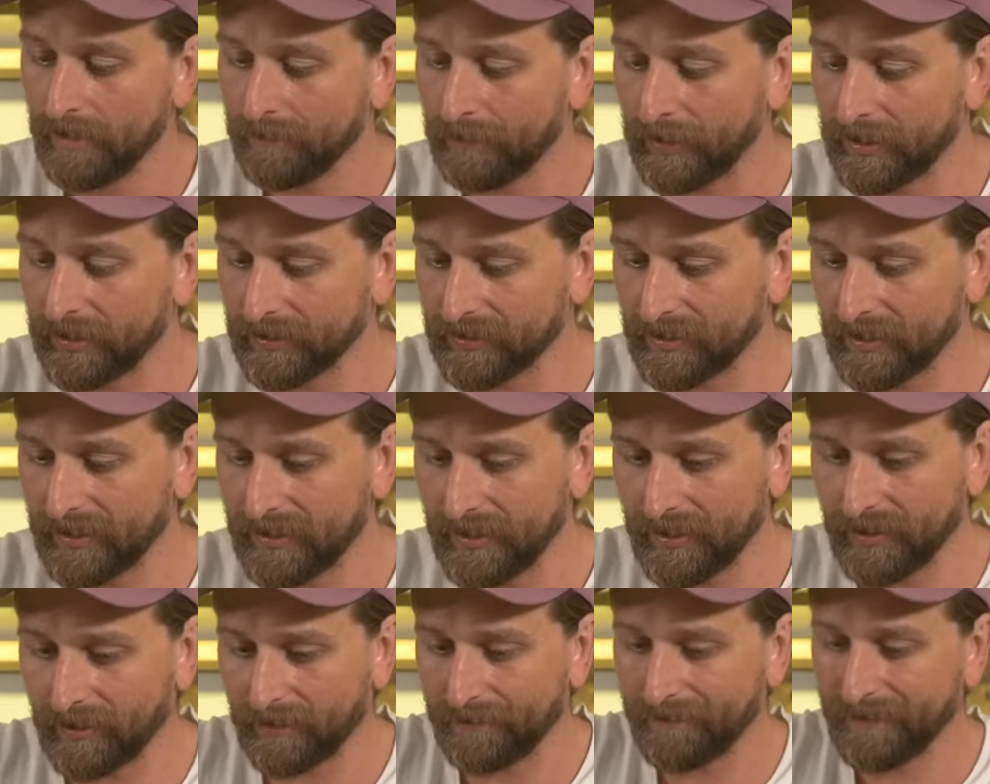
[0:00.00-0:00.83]
But here's the
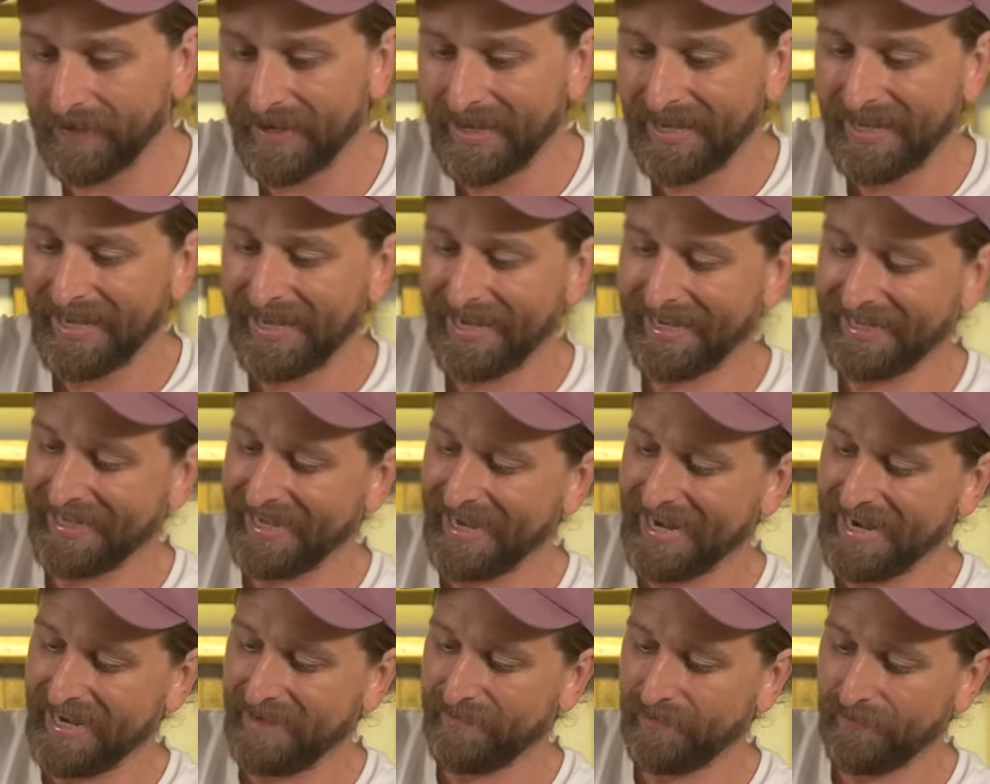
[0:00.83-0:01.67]
deal. It
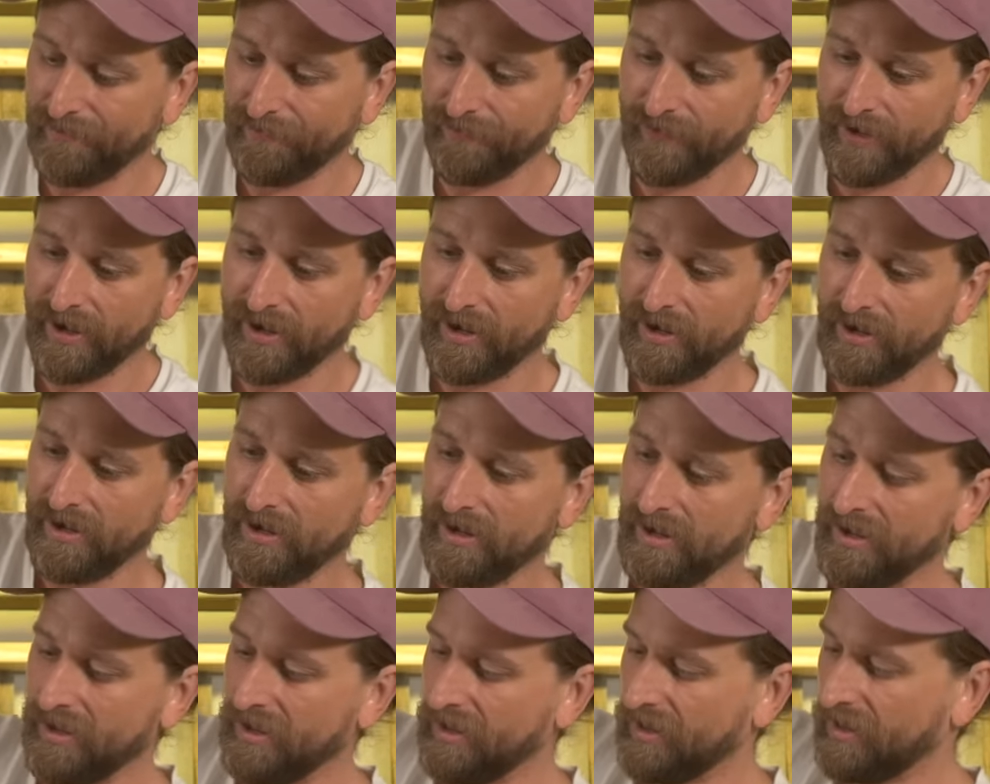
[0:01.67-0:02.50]
can't even fit
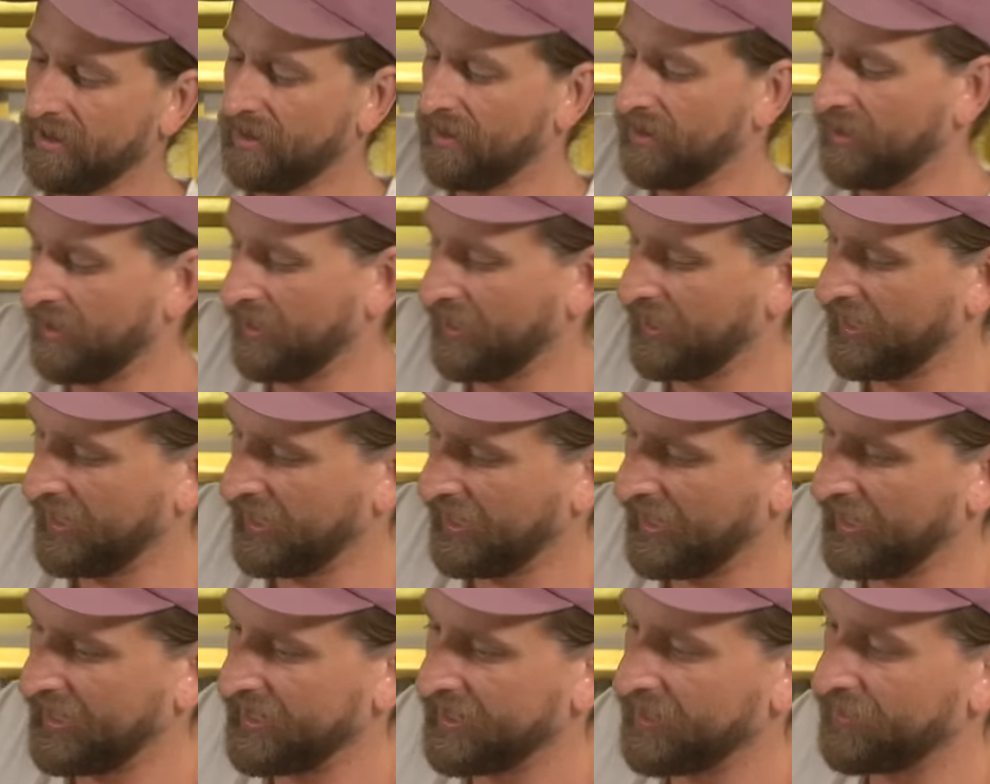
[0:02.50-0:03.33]

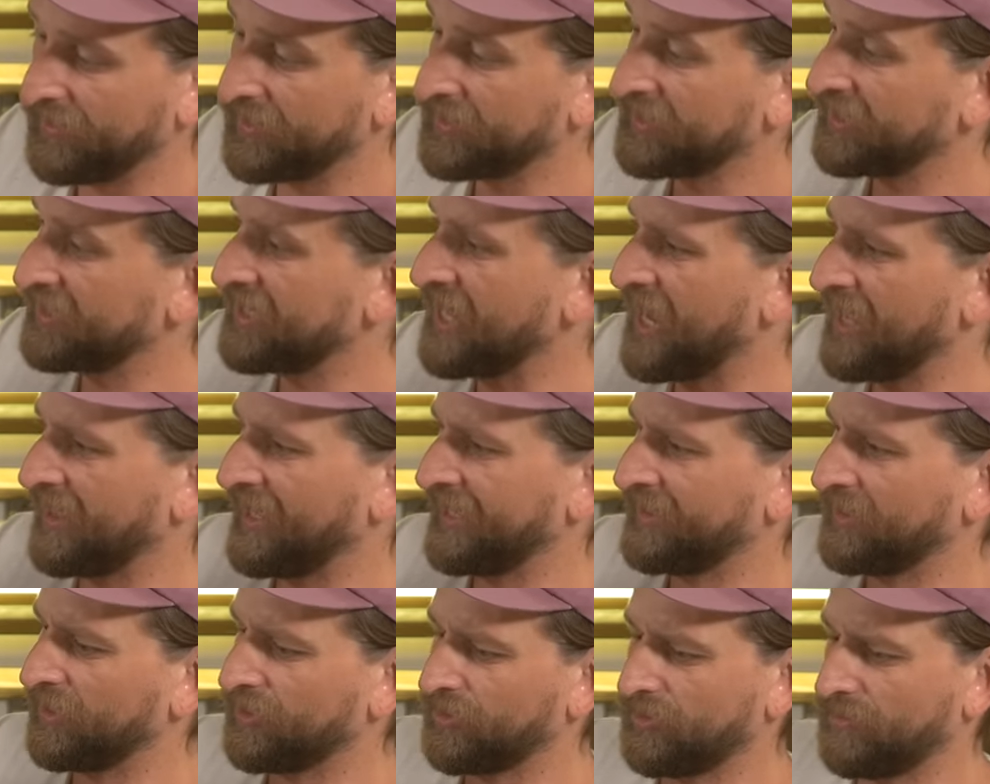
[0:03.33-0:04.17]
in here. This is not
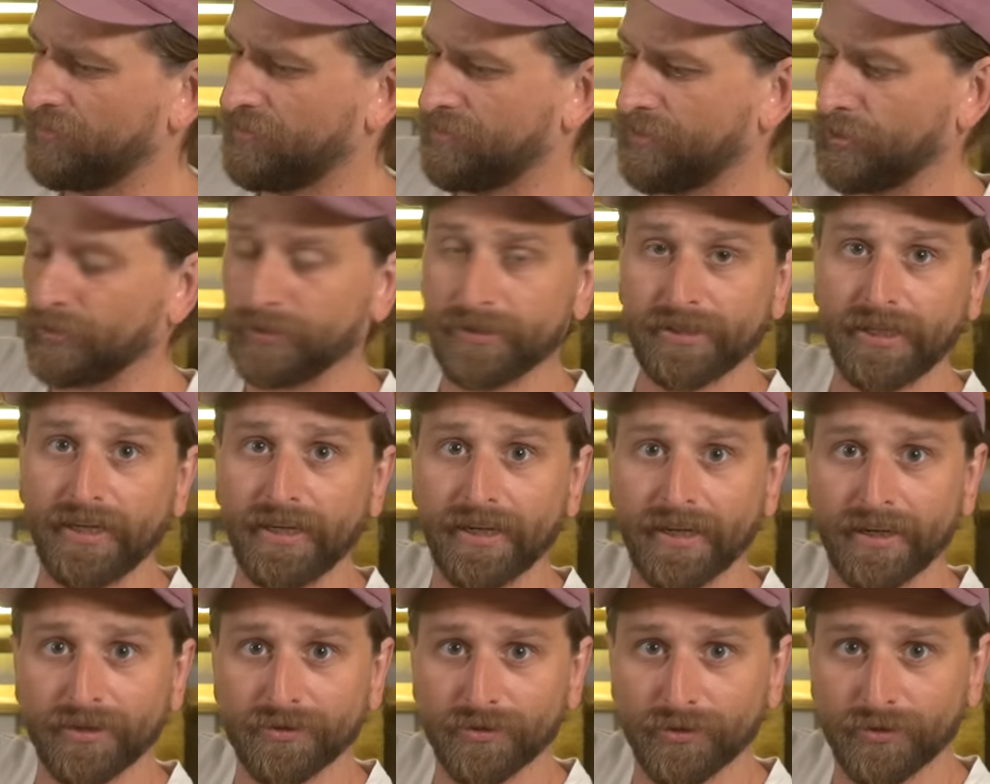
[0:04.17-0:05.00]
like the
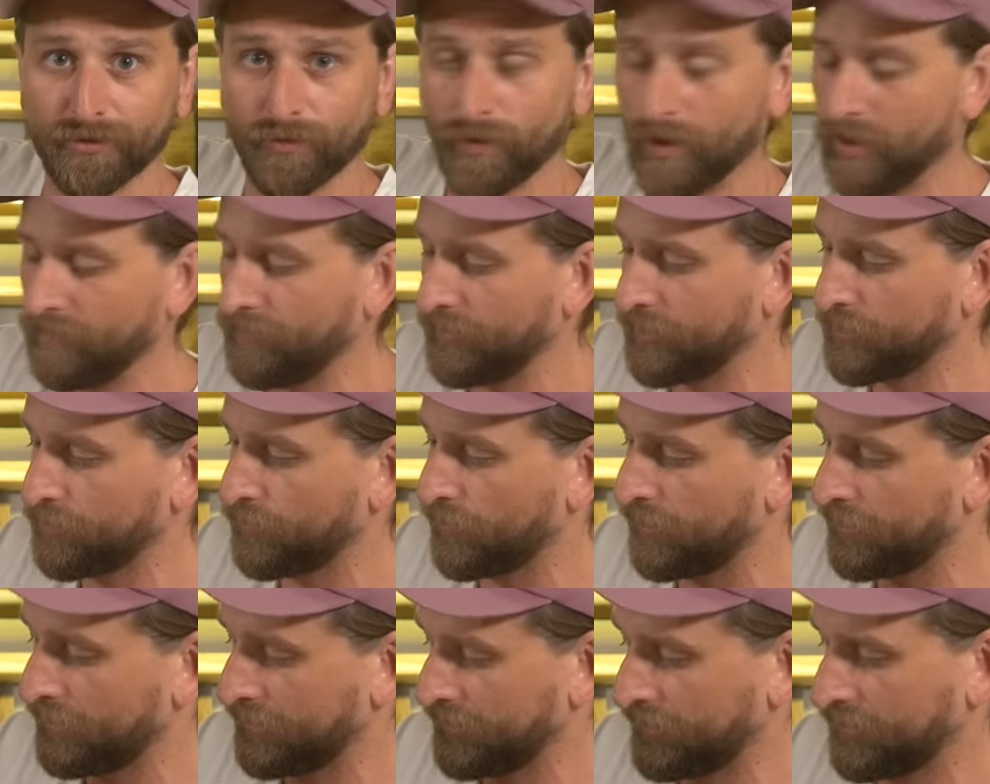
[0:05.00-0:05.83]
13-inch or 12-inch
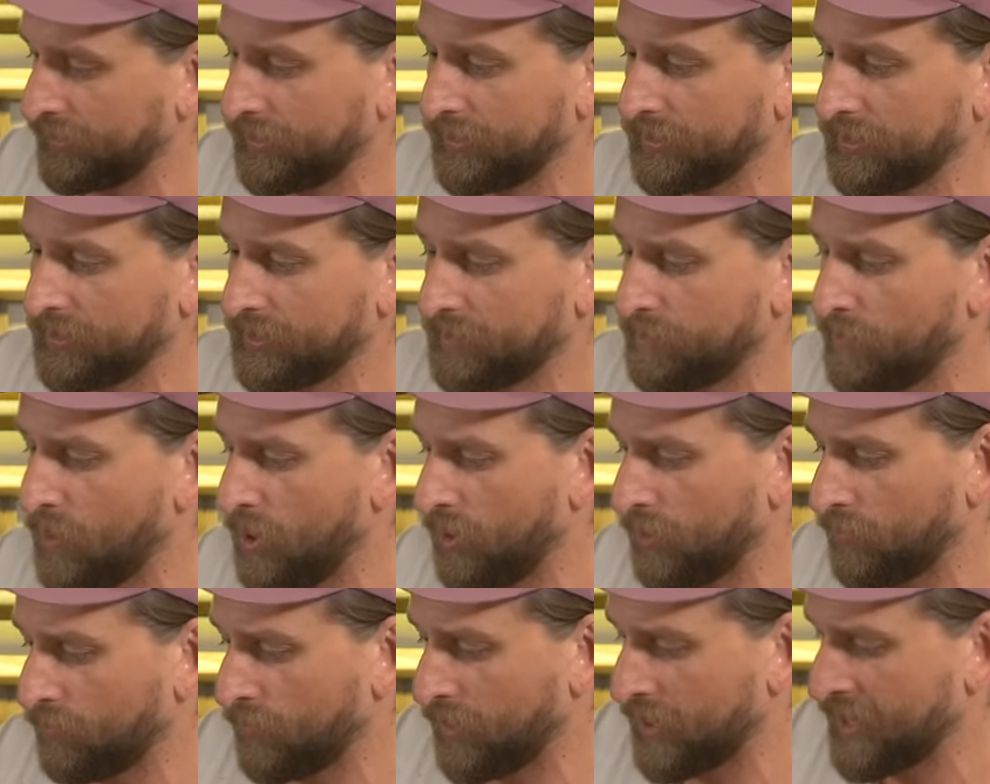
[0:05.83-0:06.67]
one. This is the
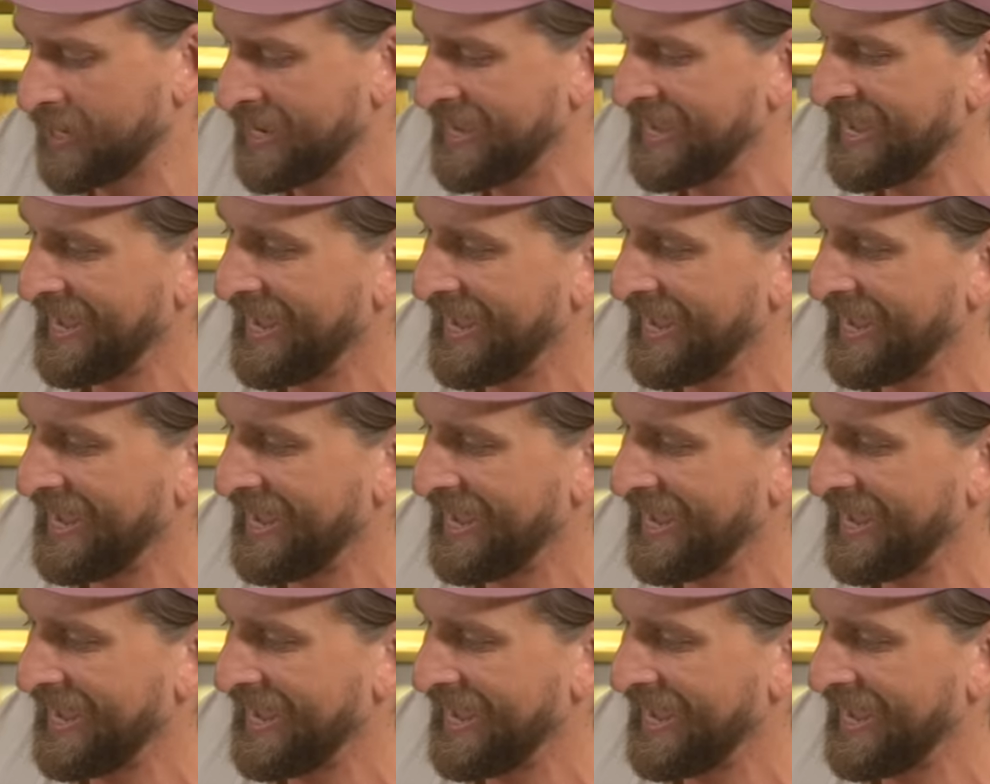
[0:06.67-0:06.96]
smaller one.